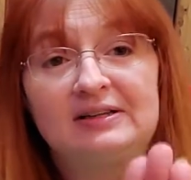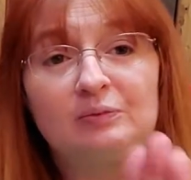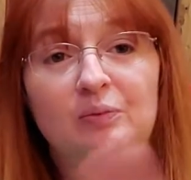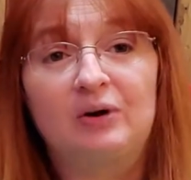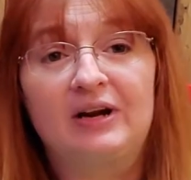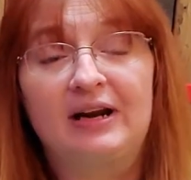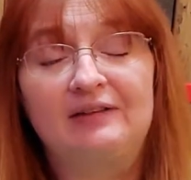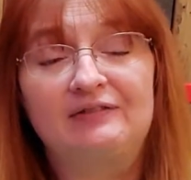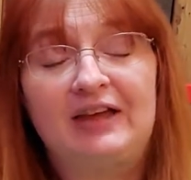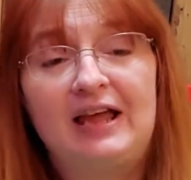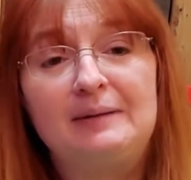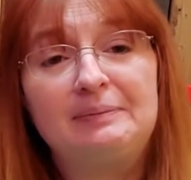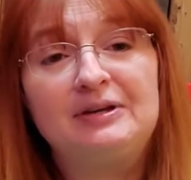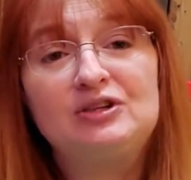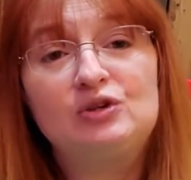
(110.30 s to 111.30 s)
we're going to have
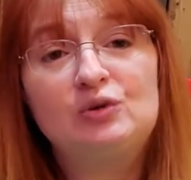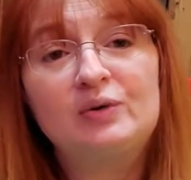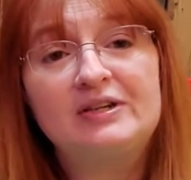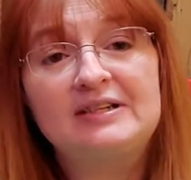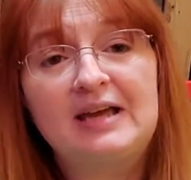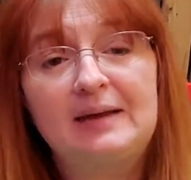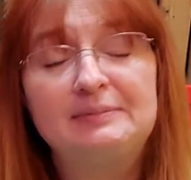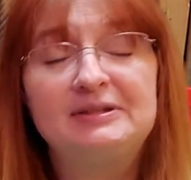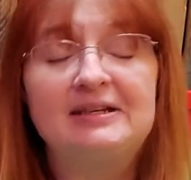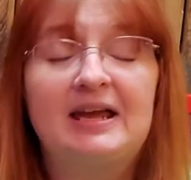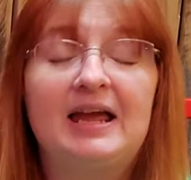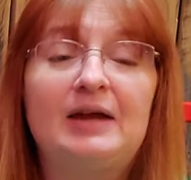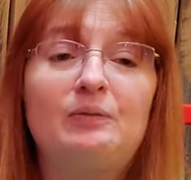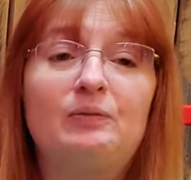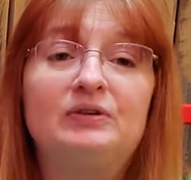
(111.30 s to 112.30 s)
camping story time
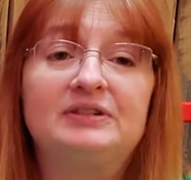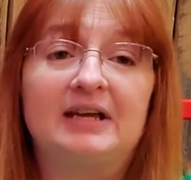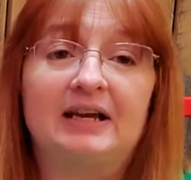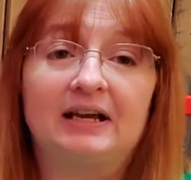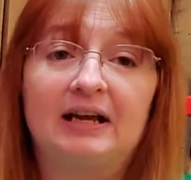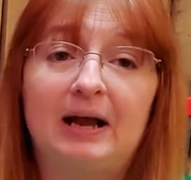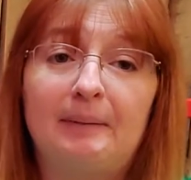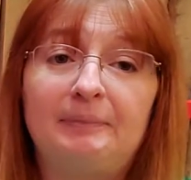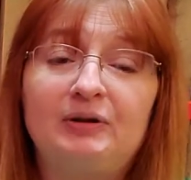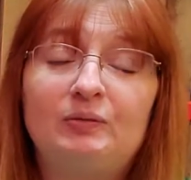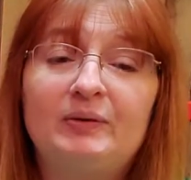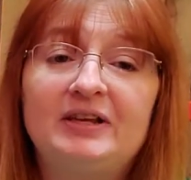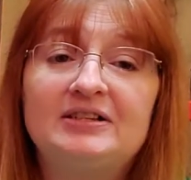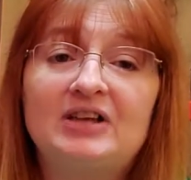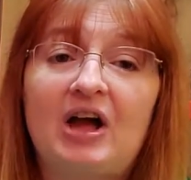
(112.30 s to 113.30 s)
today. We'll take a couple of
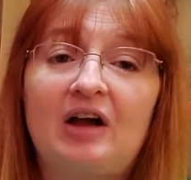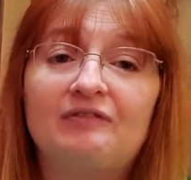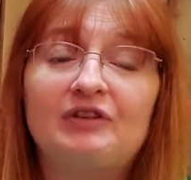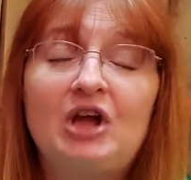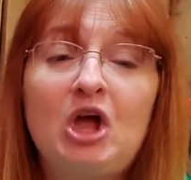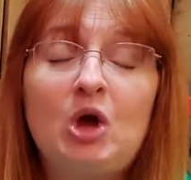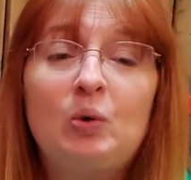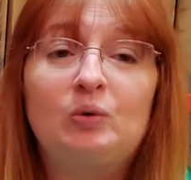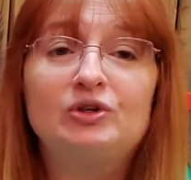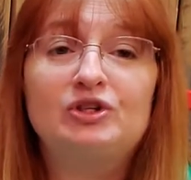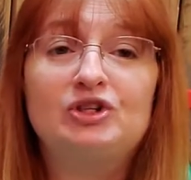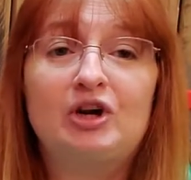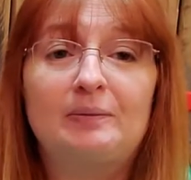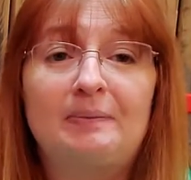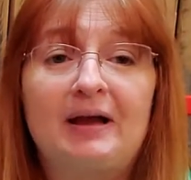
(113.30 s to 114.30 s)
weeks off. We'll
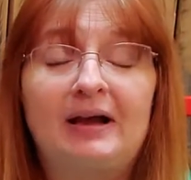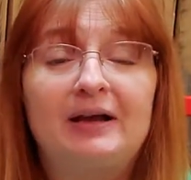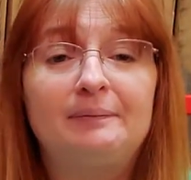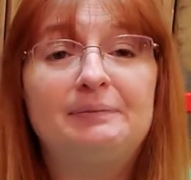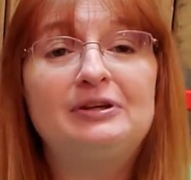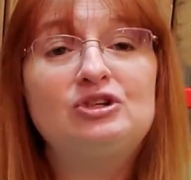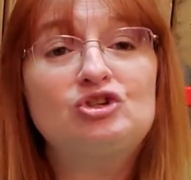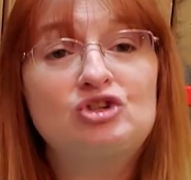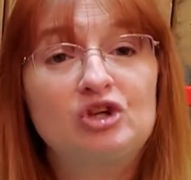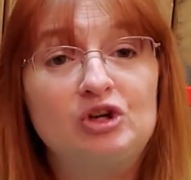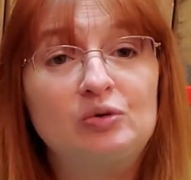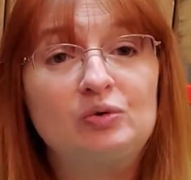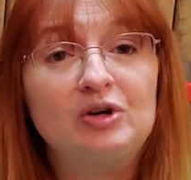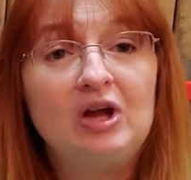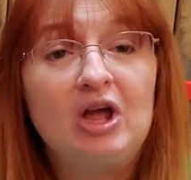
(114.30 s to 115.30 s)
start back up in
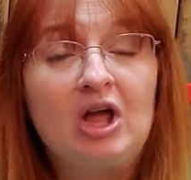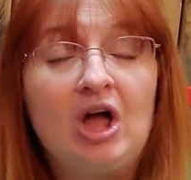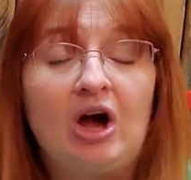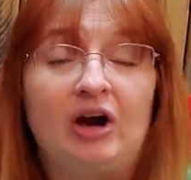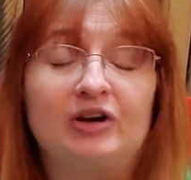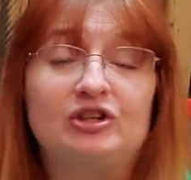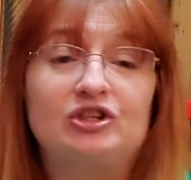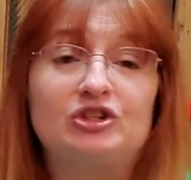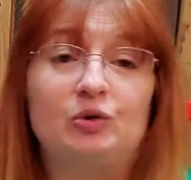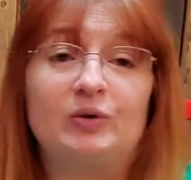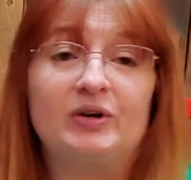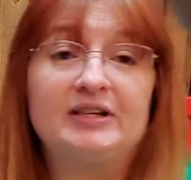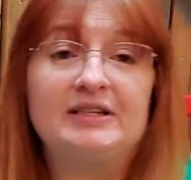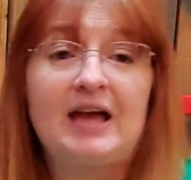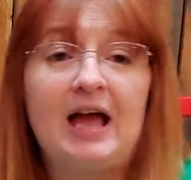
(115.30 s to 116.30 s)
June. Our
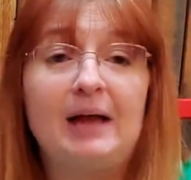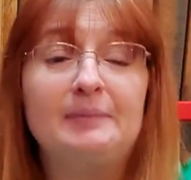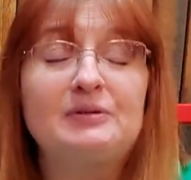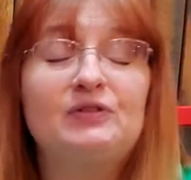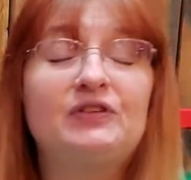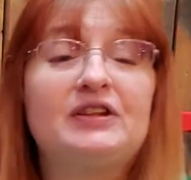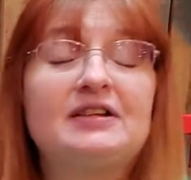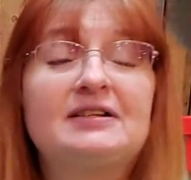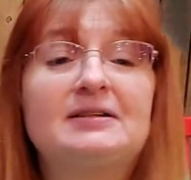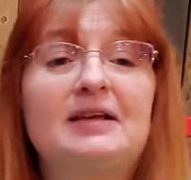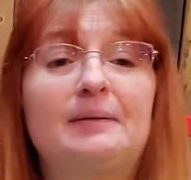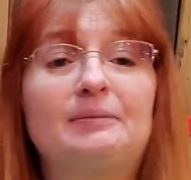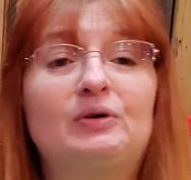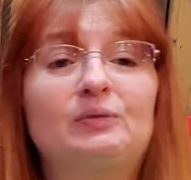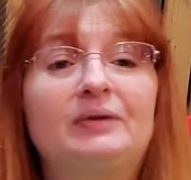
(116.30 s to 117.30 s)
story times for the
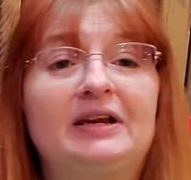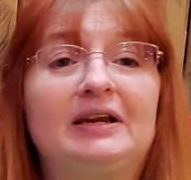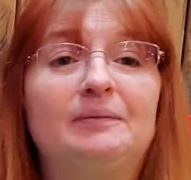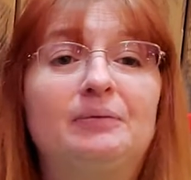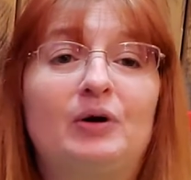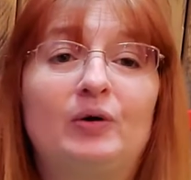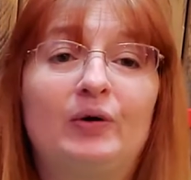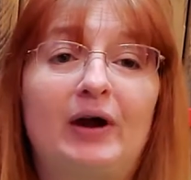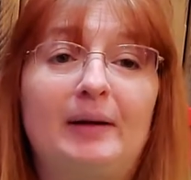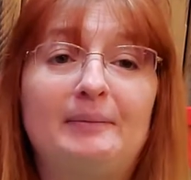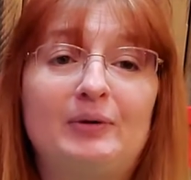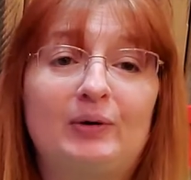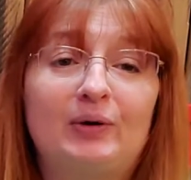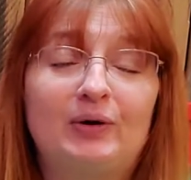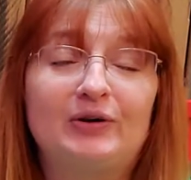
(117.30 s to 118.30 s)
summer reading program
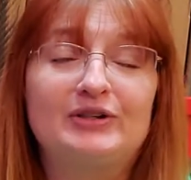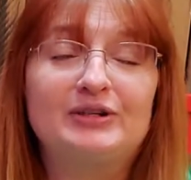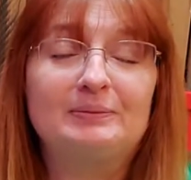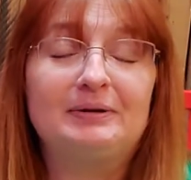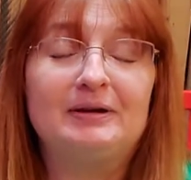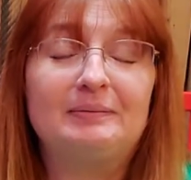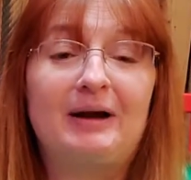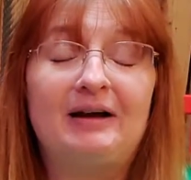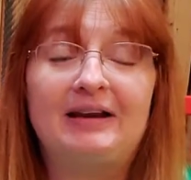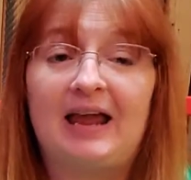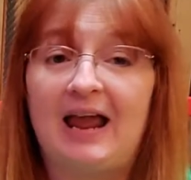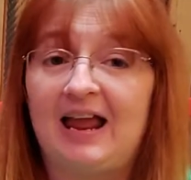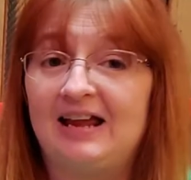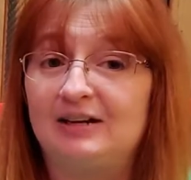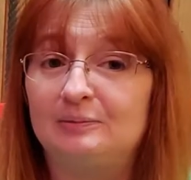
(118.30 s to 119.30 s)
are going to be about
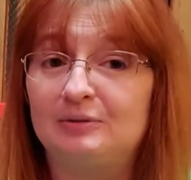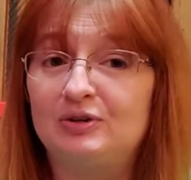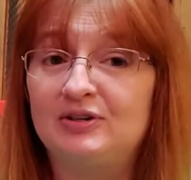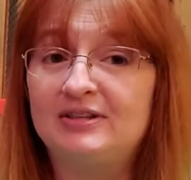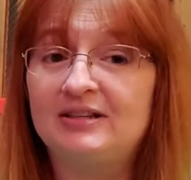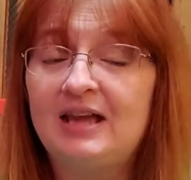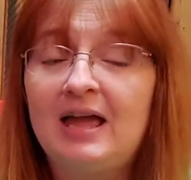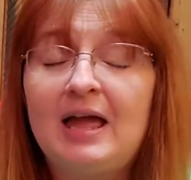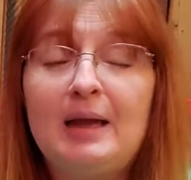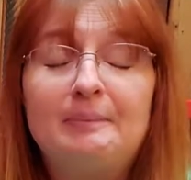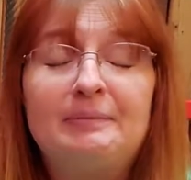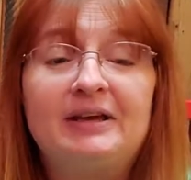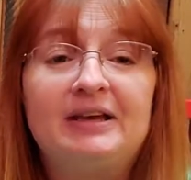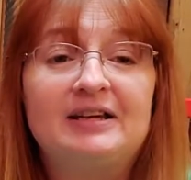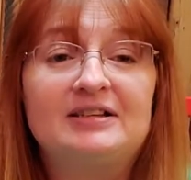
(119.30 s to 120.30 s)
animals
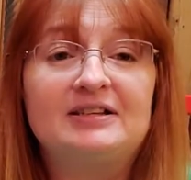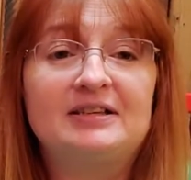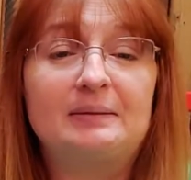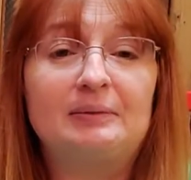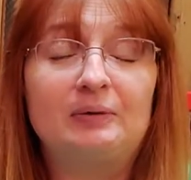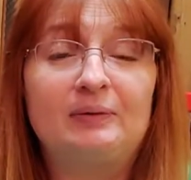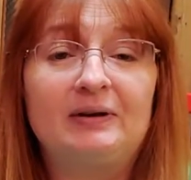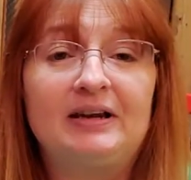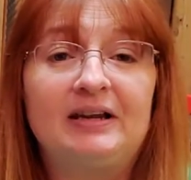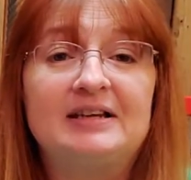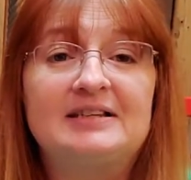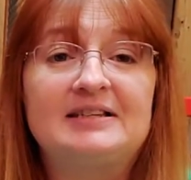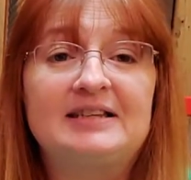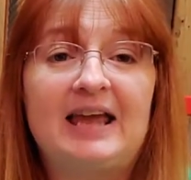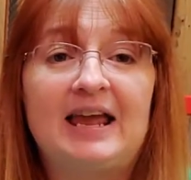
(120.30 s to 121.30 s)
because summer reading
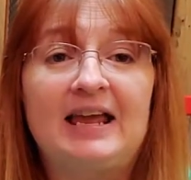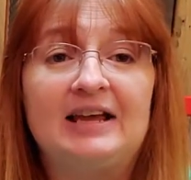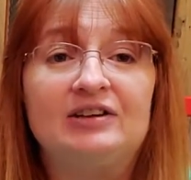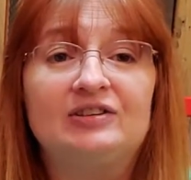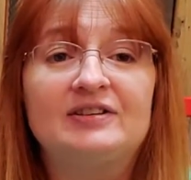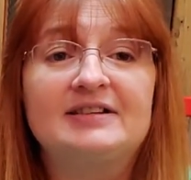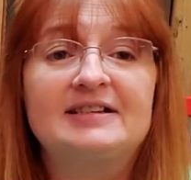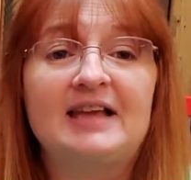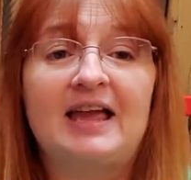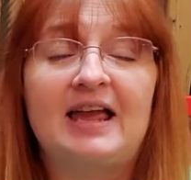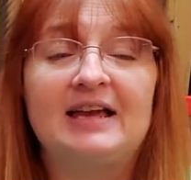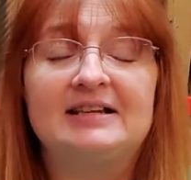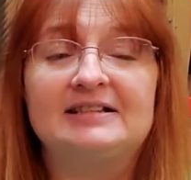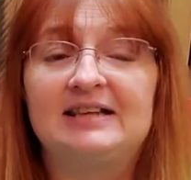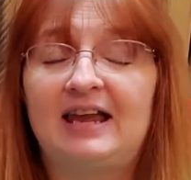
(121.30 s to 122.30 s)
is tails and